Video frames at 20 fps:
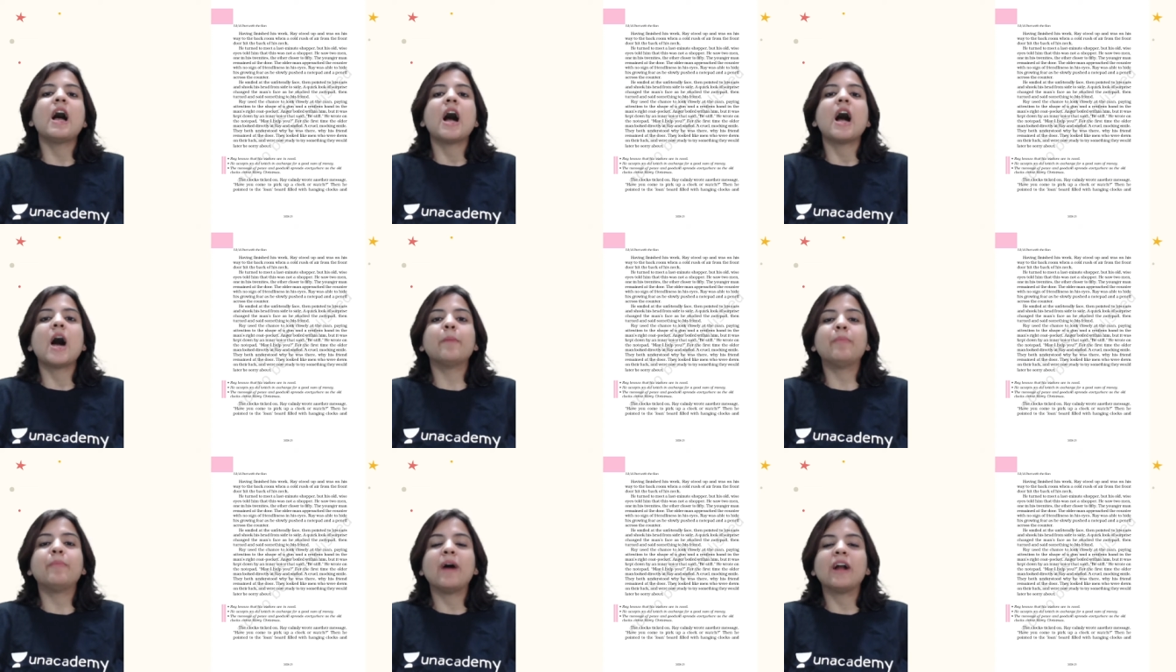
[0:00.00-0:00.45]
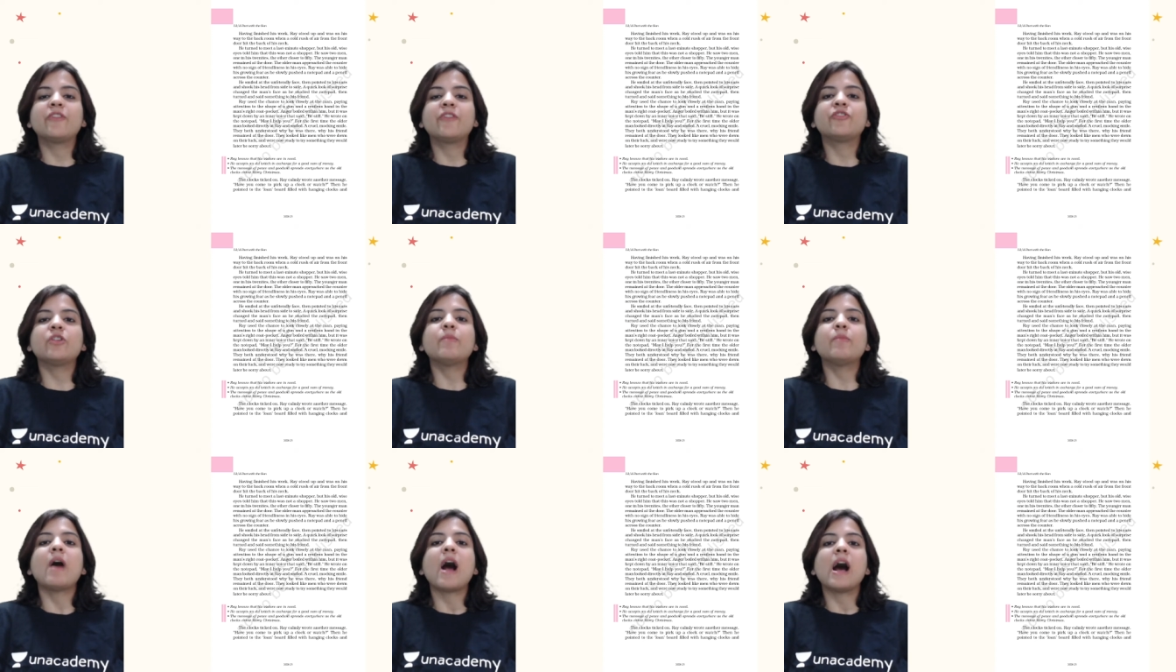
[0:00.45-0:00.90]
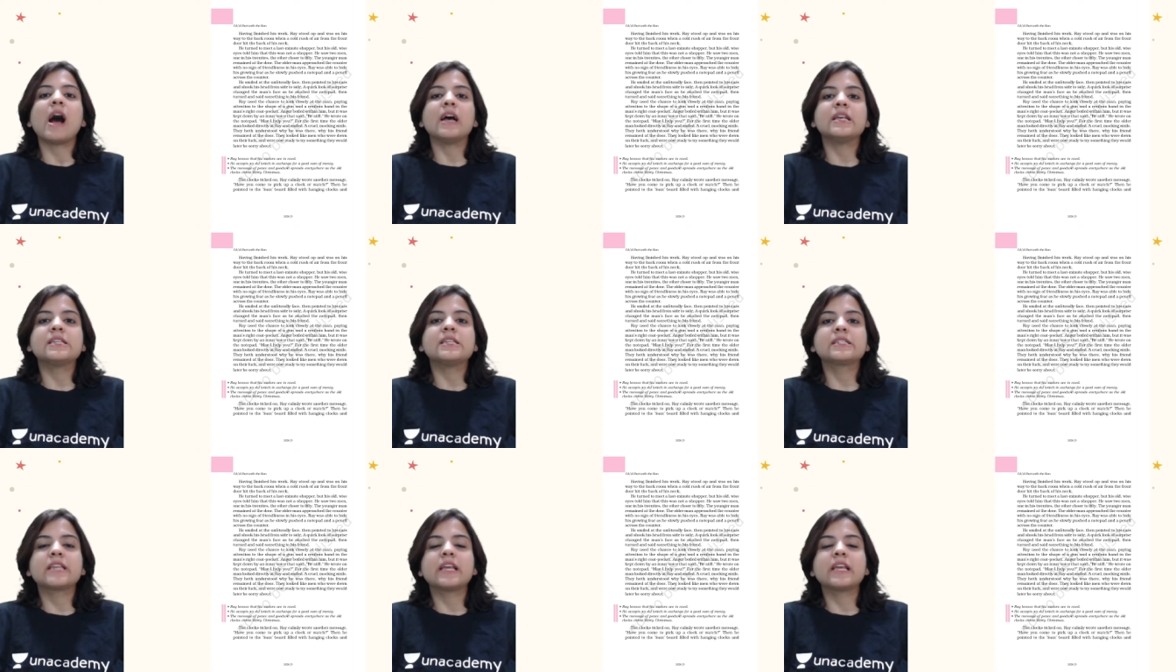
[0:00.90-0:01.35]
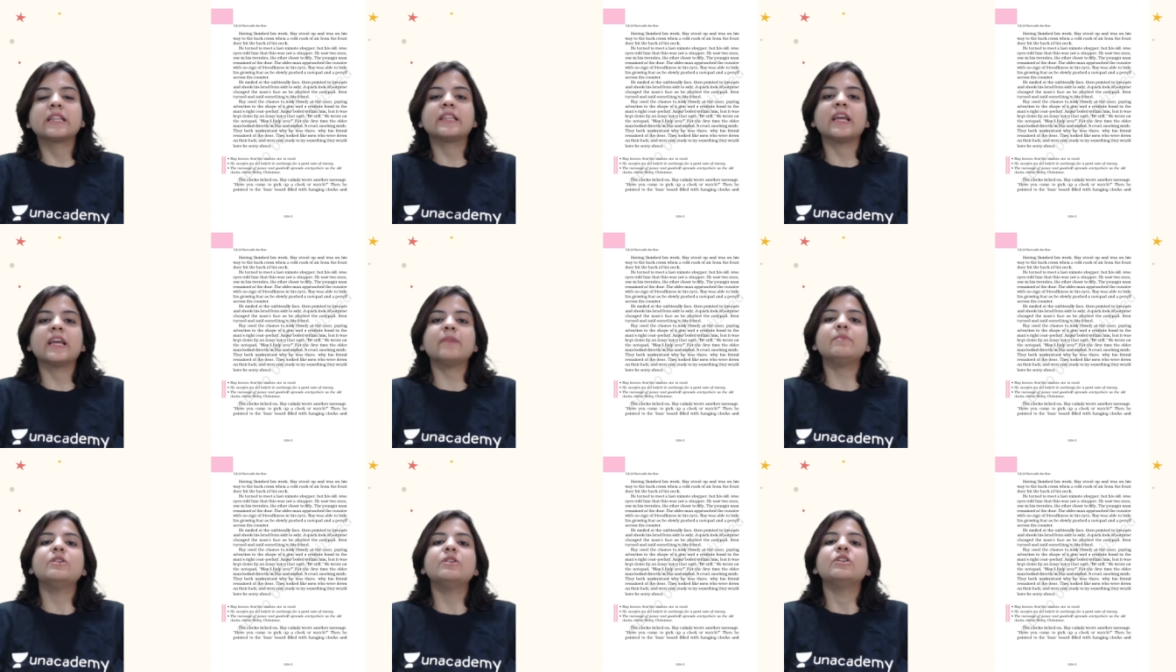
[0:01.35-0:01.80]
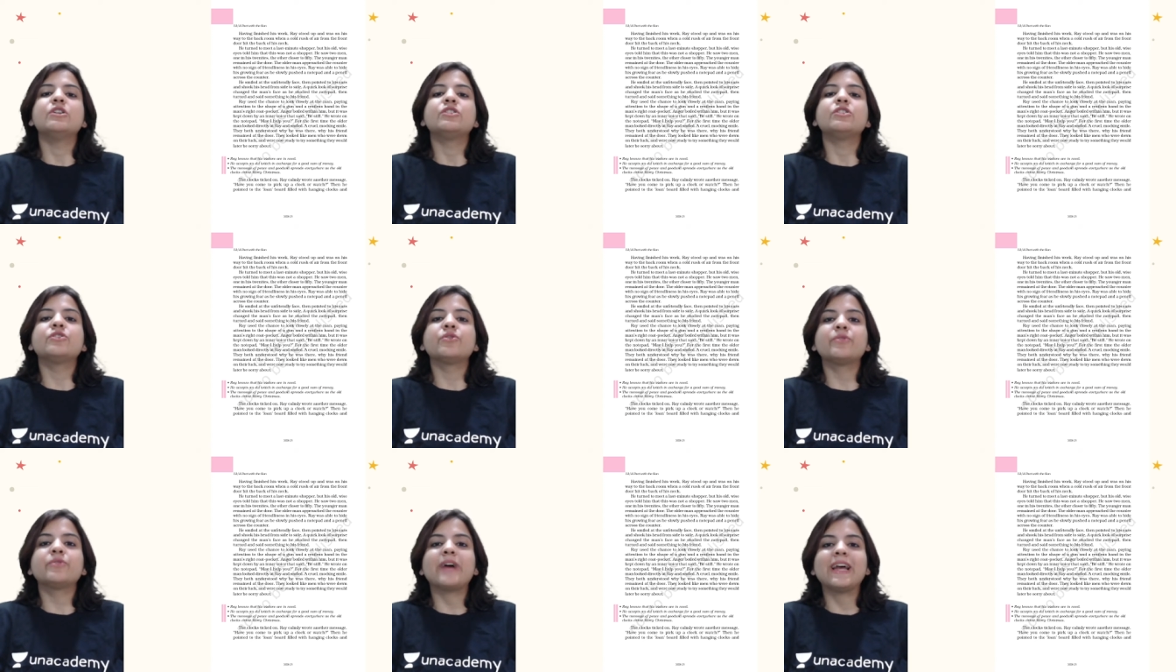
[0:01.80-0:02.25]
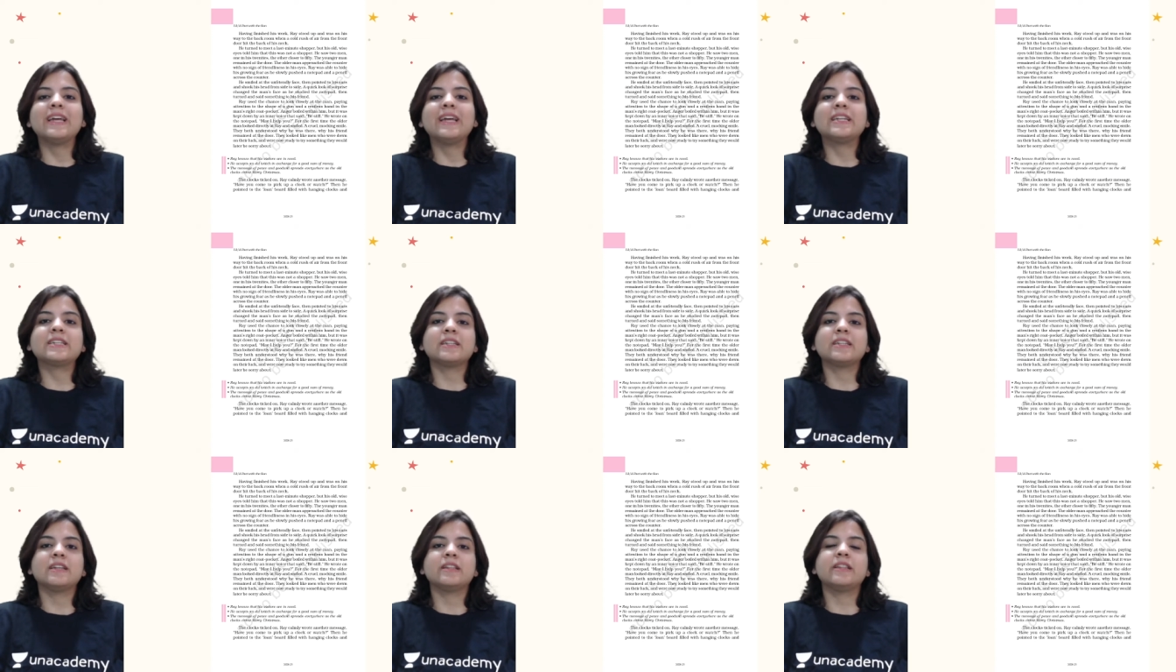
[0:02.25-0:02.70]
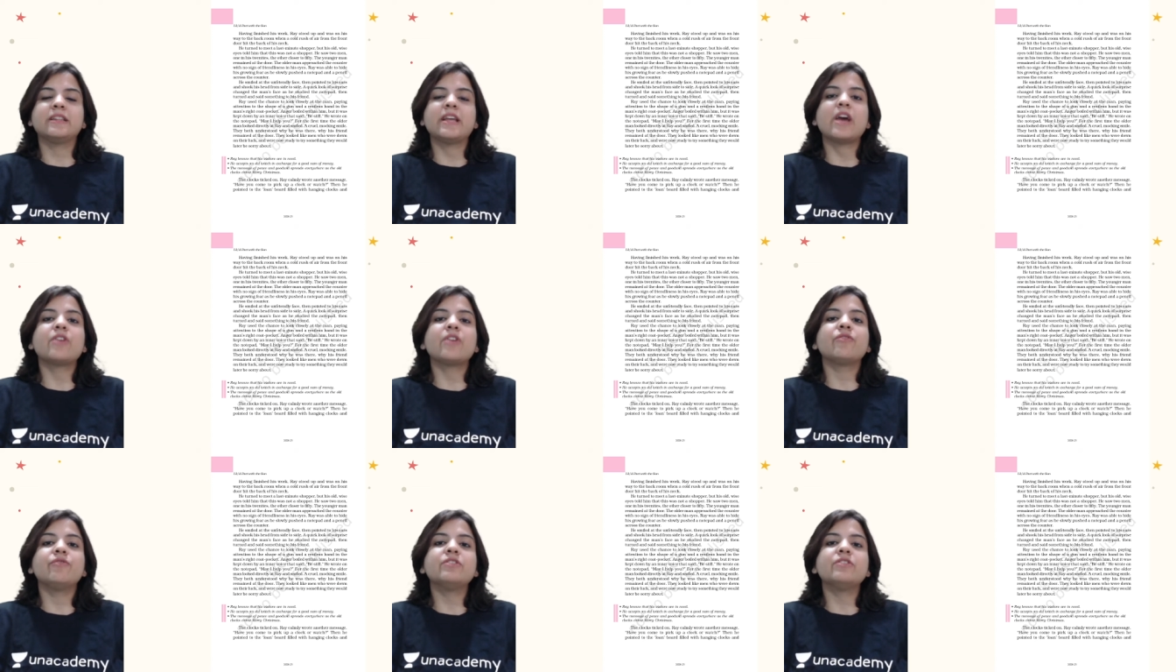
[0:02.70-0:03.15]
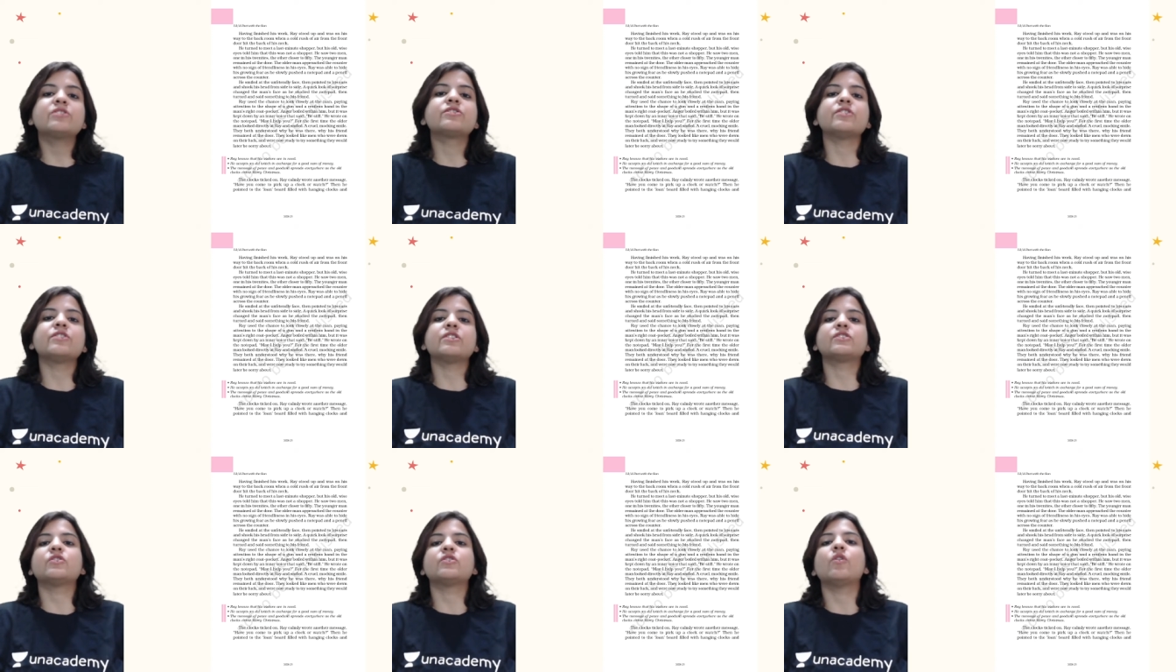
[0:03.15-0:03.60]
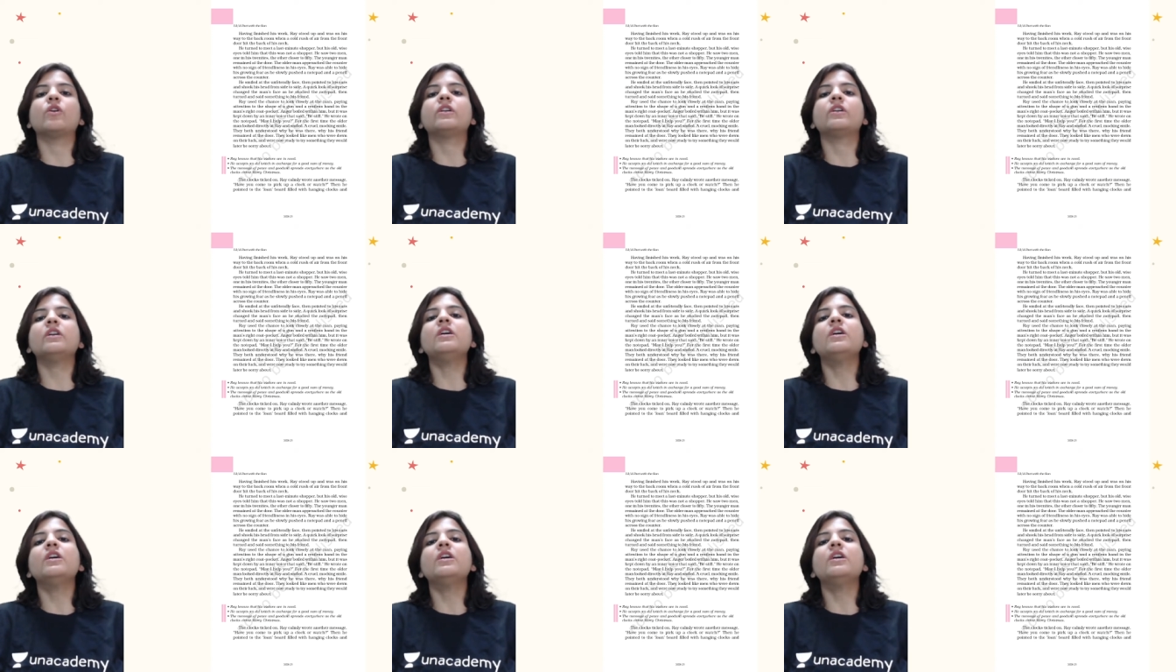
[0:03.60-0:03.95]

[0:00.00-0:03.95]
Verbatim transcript: apart from asking them to write their wishes on a